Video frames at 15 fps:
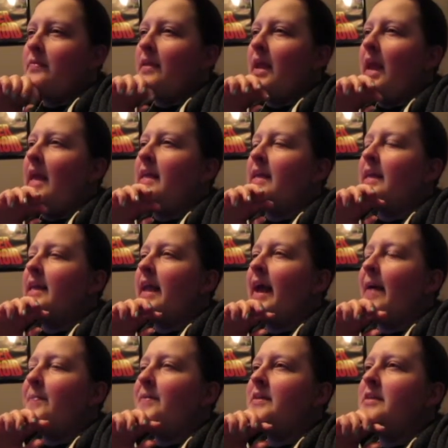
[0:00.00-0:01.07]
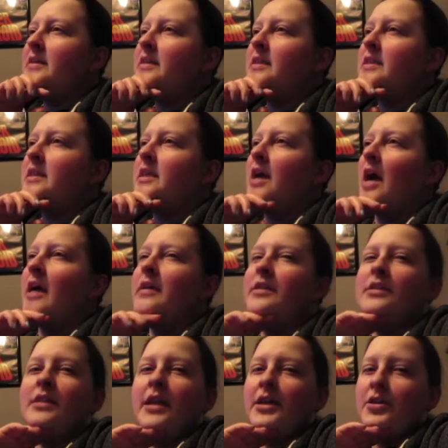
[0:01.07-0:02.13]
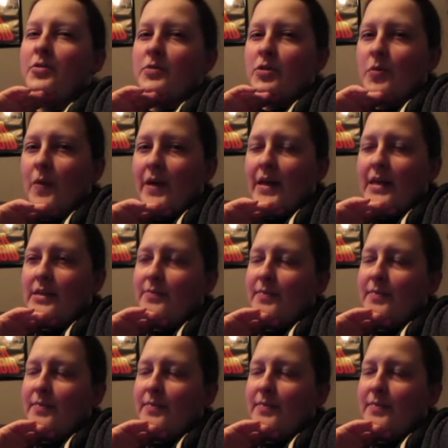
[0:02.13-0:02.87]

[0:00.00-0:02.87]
And it can happen as young as like your 20s,